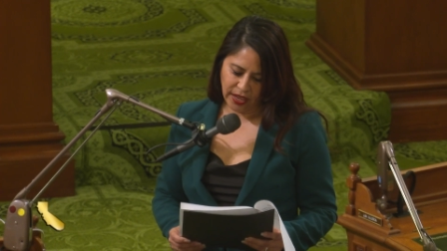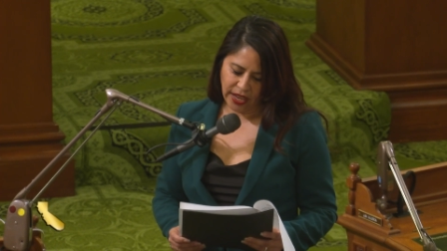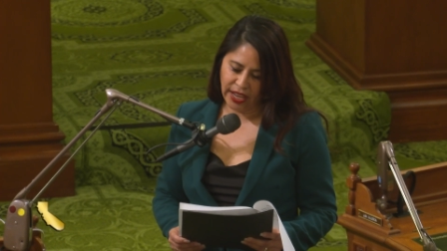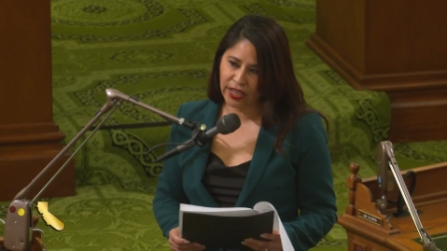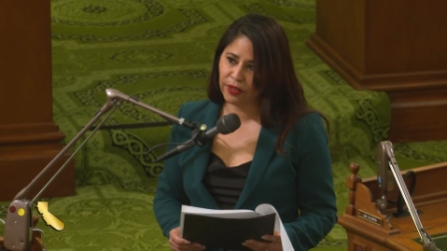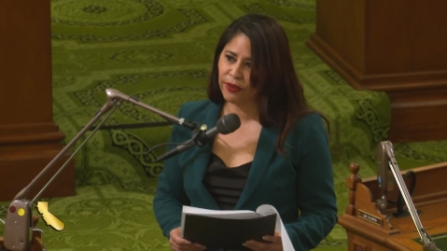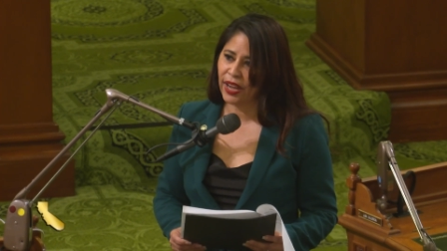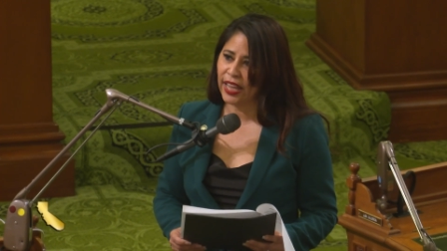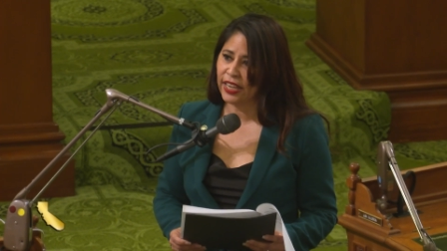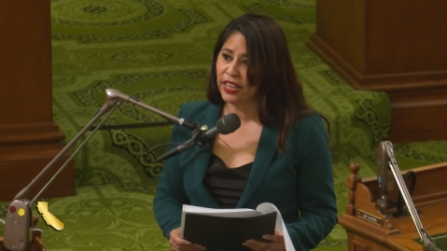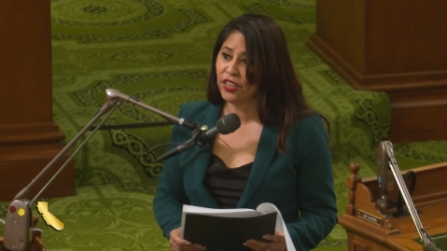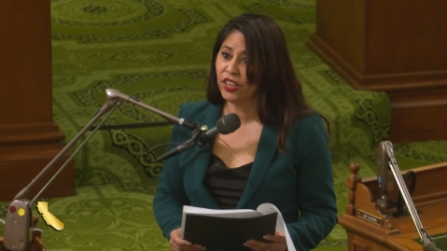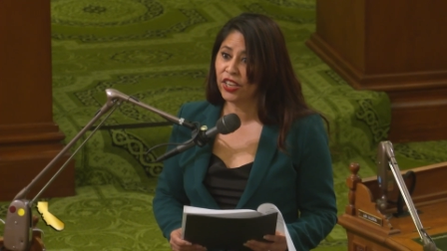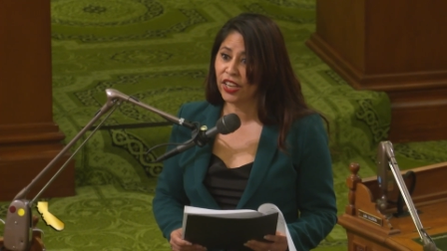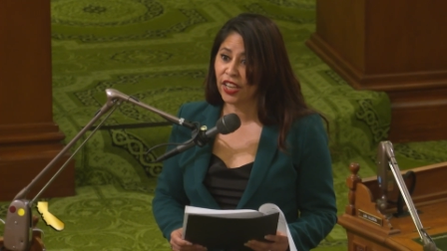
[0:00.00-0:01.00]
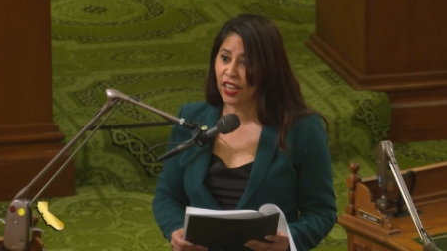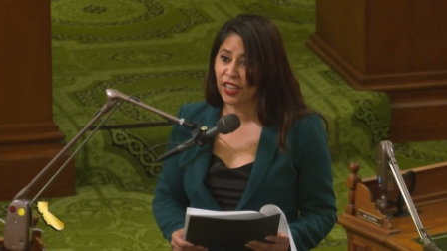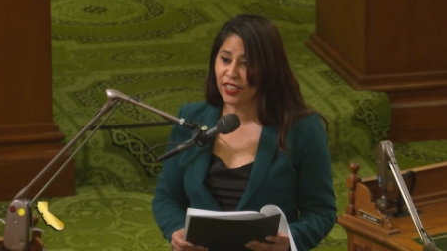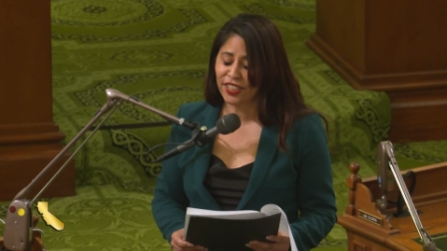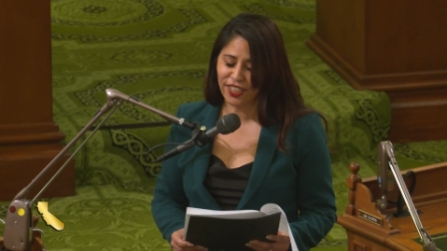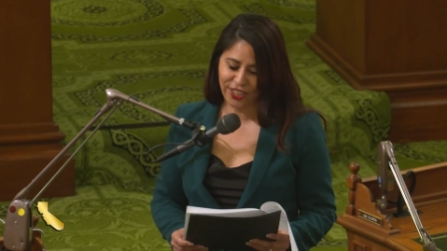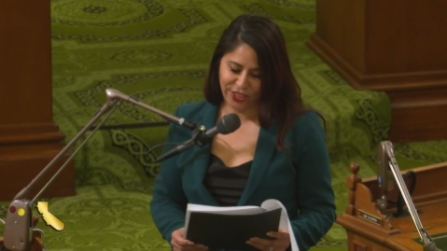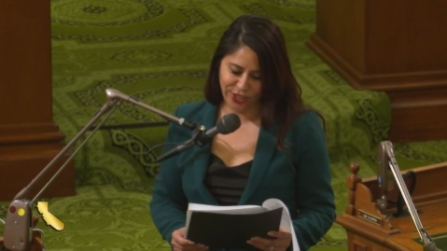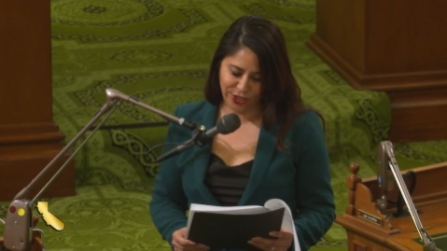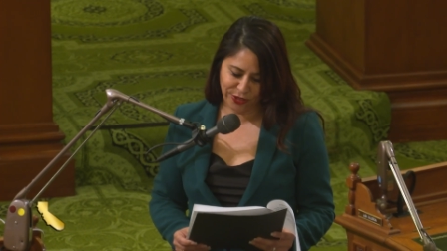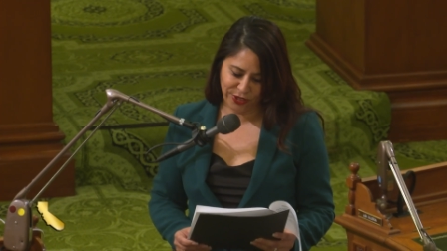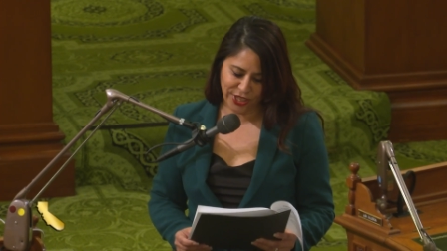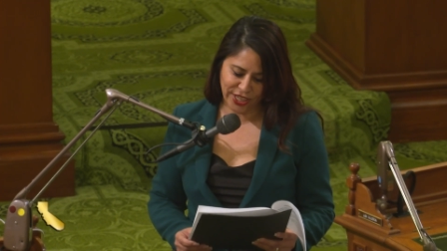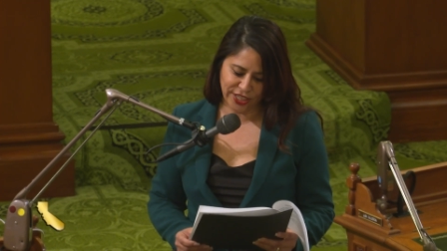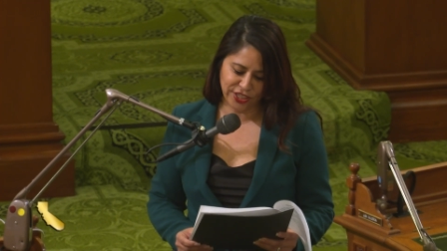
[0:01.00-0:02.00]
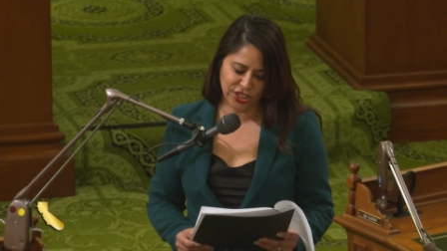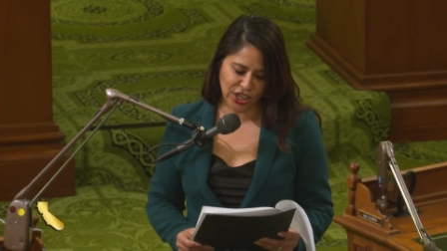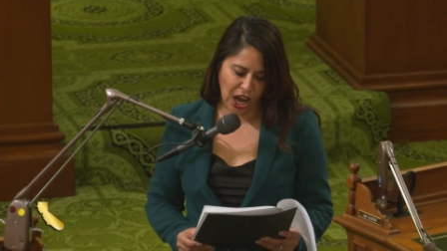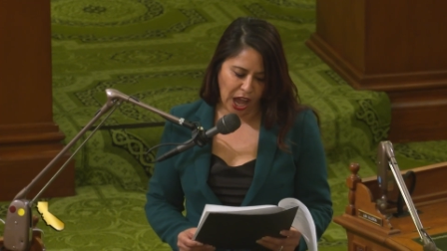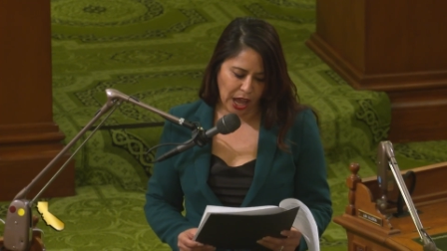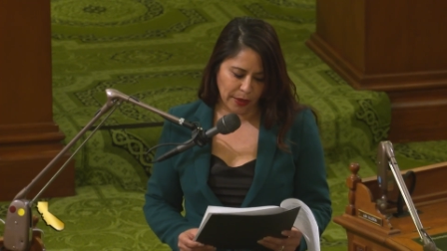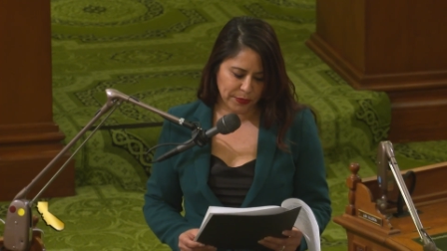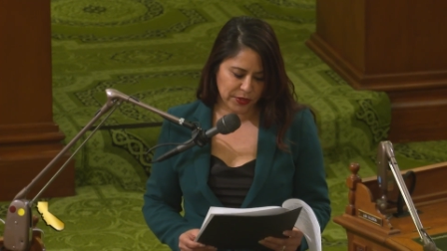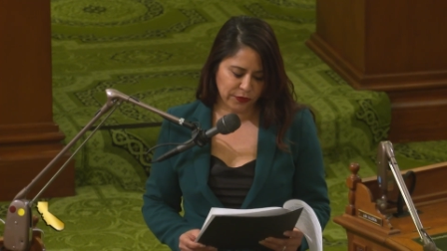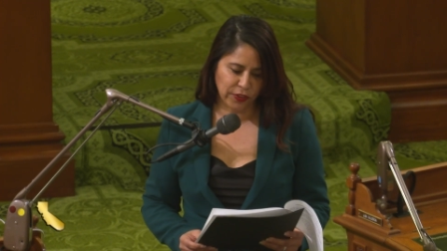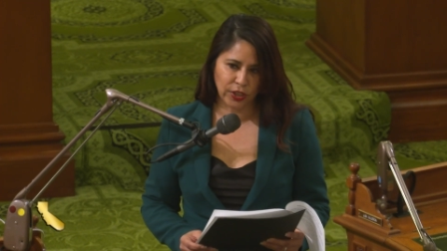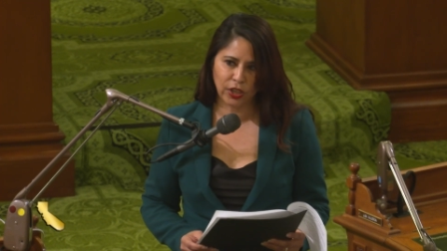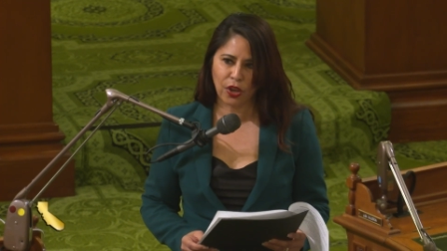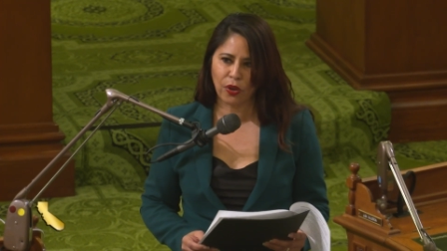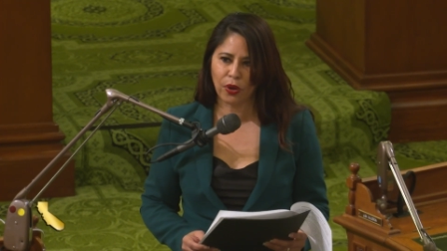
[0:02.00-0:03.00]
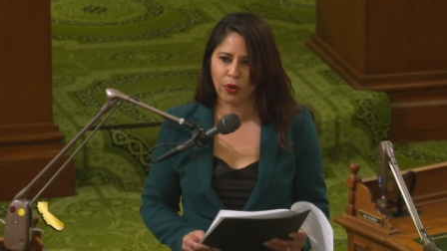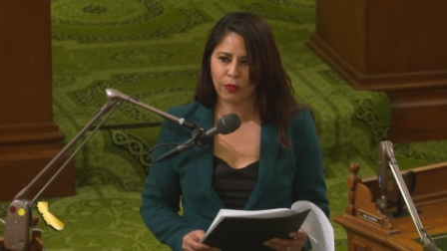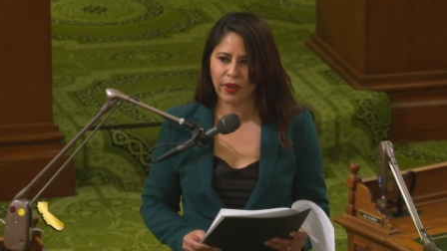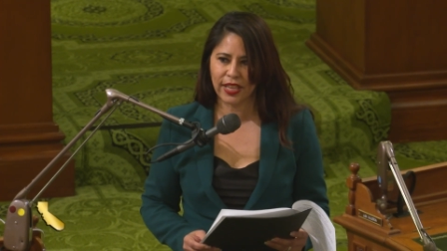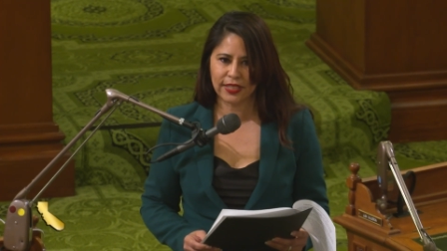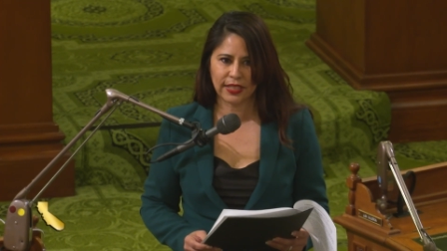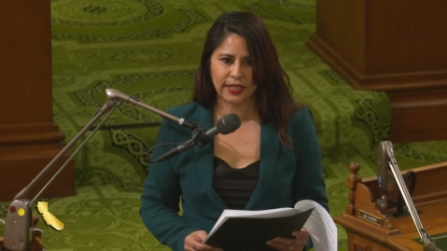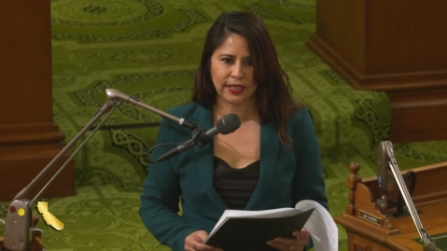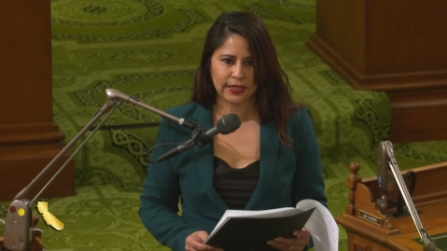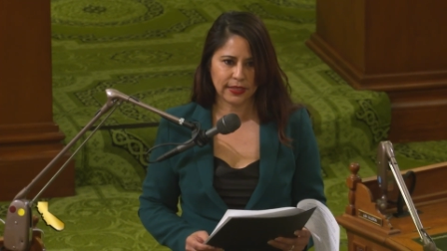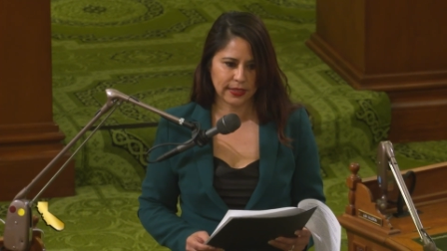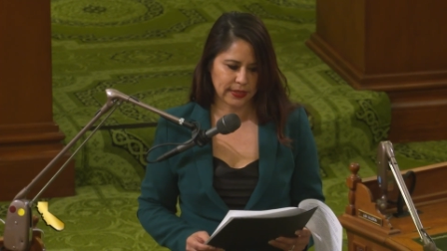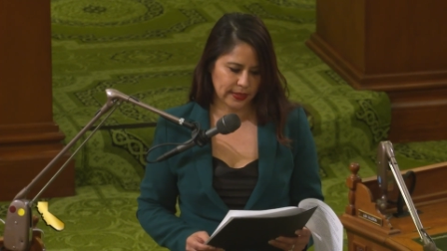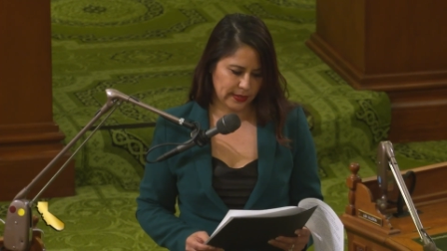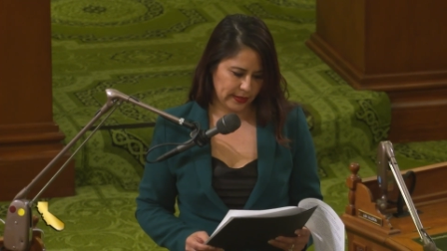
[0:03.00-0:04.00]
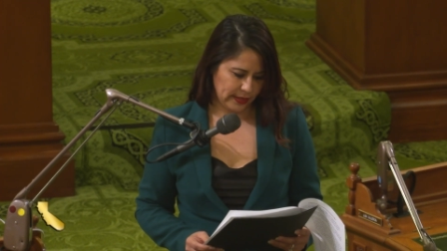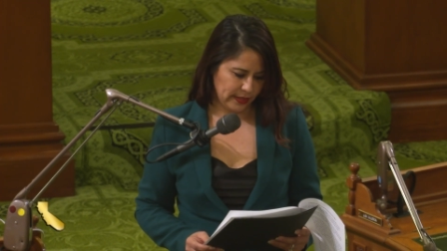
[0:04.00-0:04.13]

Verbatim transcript: and creating good union jobs for local residents.